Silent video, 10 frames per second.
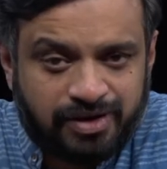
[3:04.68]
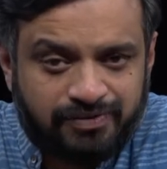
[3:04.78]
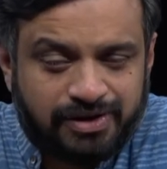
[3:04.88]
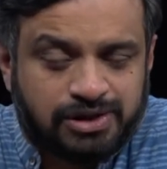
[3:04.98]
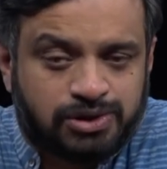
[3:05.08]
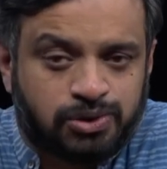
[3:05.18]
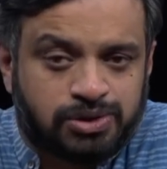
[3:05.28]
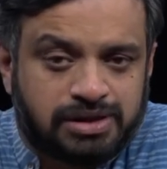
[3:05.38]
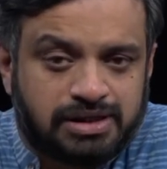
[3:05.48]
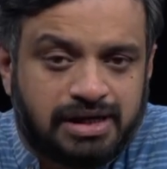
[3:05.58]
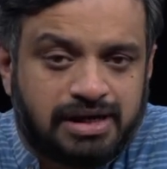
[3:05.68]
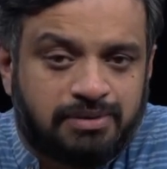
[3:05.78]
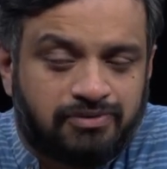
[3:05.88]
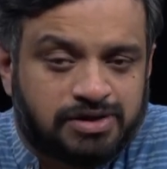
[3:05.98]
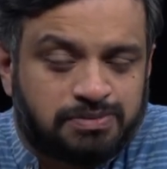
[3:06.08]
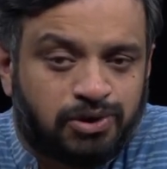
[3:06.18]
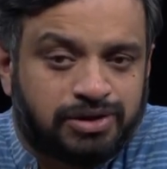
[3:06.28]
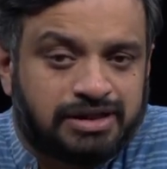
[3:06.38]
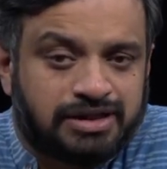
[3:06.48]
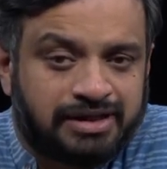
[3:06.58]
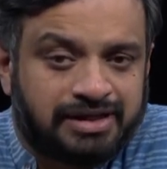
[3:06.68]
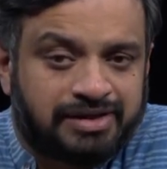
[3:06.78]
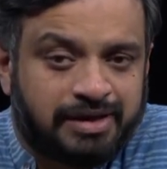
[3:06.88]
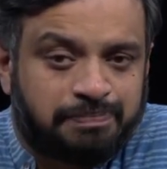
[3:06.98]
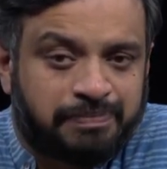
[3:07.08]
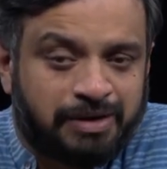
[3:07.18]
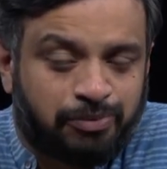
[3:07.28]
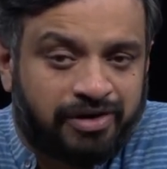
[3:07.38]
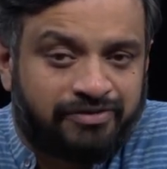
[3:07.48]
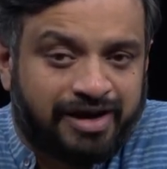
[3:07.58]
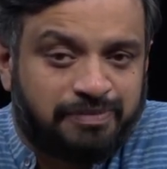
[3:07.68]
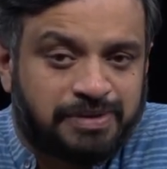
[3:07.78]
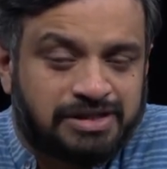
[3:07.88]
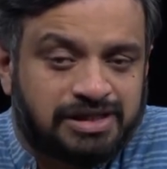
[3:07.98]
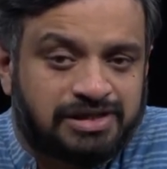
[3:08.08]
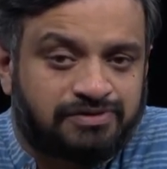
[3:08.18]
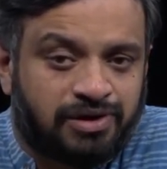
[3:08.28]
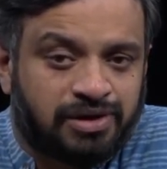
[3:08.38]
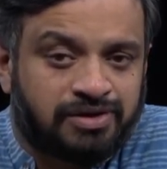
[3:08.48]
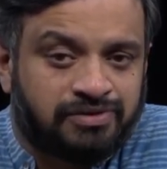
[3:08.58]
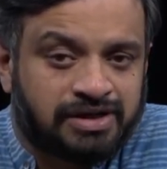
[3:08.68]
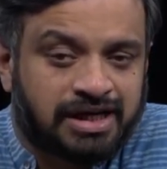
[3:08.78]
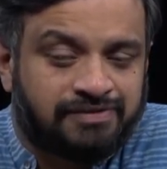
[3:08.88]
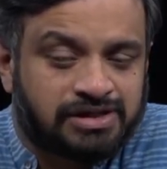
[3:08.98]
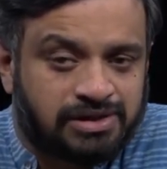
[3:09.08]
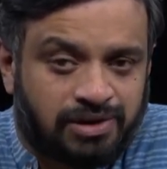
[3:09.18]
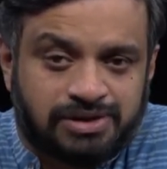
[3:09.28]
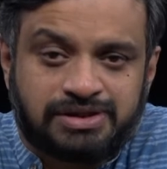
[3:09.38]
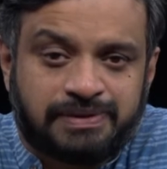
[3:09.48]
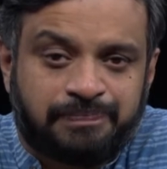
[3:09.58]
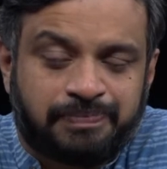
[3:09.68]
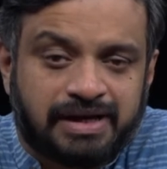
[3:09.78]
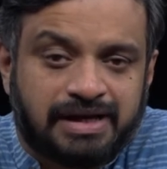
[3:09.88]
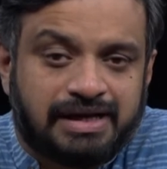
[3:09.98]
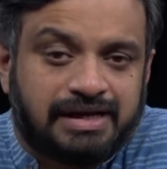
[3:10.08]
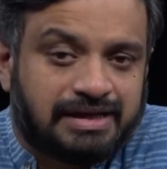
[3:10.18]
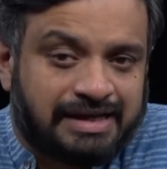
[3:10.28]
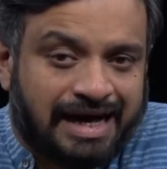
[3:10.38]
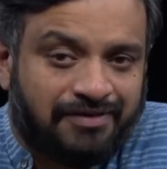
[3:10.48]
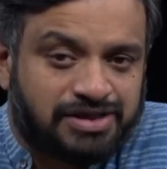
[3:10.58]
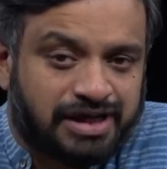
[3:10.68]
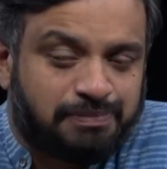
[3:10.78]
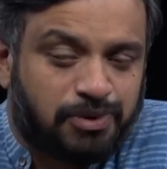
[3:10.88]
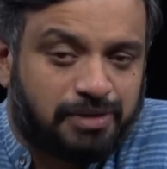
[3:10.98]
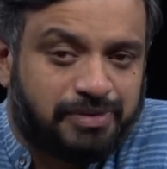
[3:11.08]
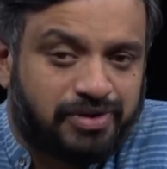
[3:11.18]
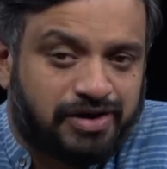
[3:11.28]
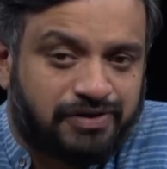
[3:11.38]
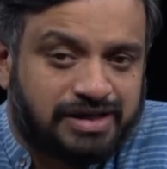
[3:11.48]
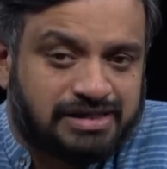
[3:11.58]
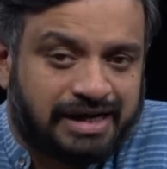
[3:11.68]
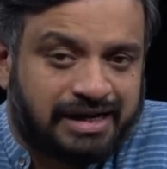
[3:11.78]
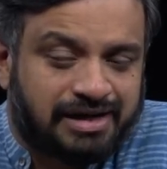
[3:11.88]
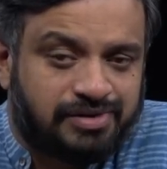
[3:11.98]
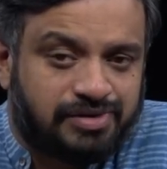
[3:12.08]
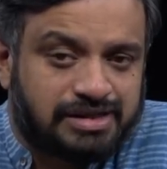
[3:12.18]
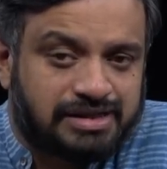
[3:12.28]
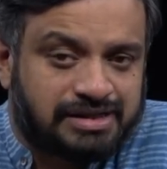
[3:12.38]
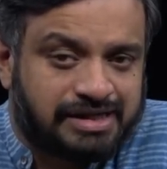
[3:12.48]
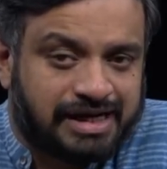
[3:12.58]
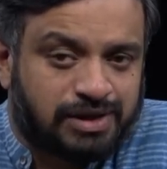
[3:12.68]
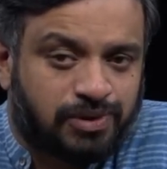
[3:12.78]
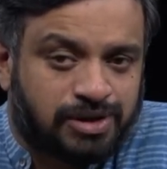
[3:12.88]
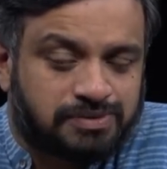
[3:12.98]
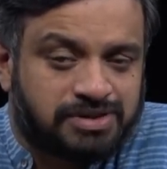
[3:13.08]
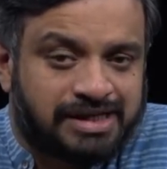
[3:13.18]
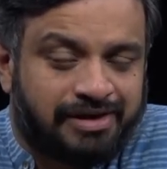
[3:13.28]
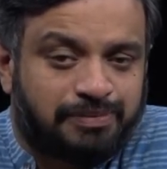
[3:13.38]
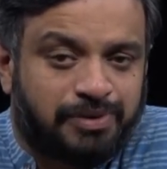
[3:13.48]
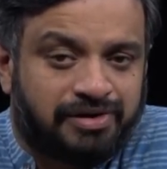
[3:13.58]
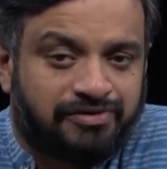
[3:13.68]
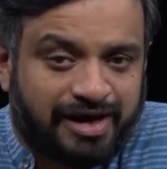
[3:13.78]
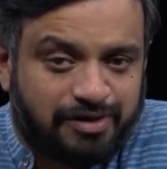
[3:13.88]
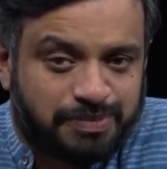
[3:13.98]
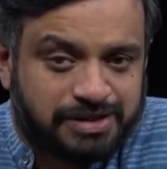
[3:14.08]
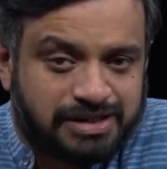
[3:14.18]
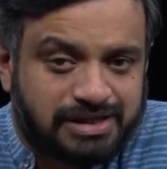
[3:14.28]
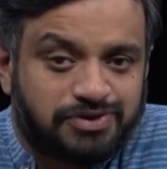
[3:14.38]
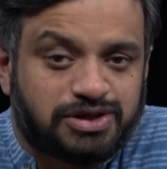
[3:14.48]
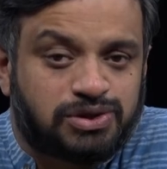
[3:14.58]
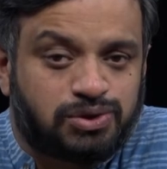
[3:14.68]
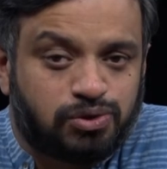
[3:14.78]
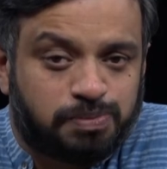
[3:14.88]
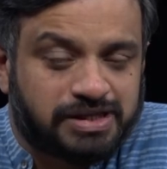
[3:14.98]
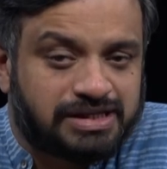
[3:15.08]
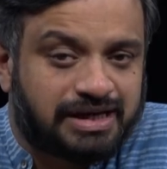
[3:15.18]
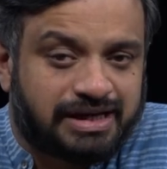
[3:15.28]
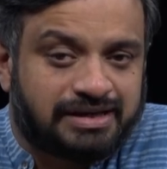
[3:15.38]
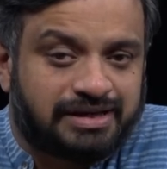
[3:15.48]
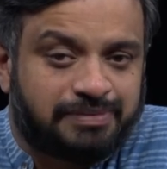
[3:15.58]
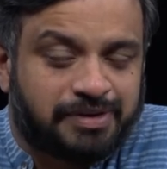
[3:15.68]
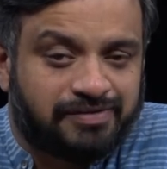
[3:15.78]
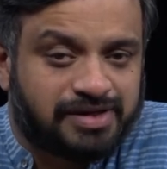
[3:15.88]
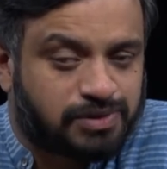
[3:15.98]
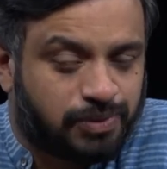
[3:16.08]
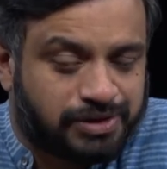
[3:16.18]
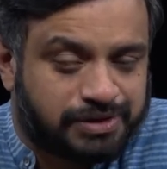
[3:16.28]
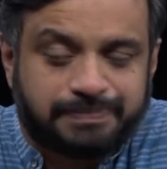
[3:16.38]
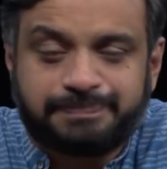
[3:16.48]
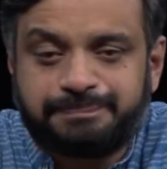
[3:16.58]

one, when the total was more than 33.5% of all the work hours lost. The average unemployment rate for these 9 countries in the second quarter was 11.5%, which is 2% higher than the previous quarter.